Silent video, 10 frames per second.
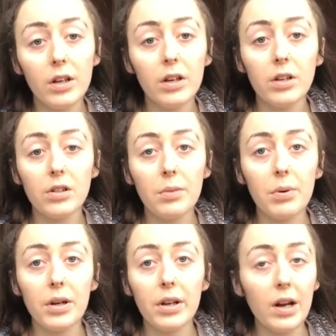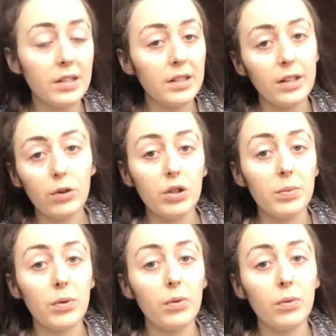to the point I had to stay in
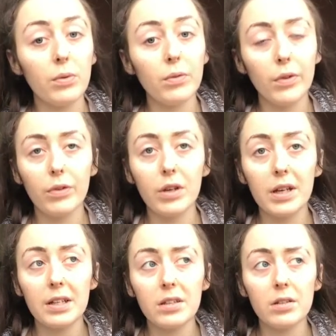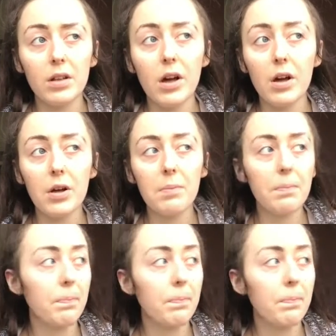hospital for a few days. Sorry,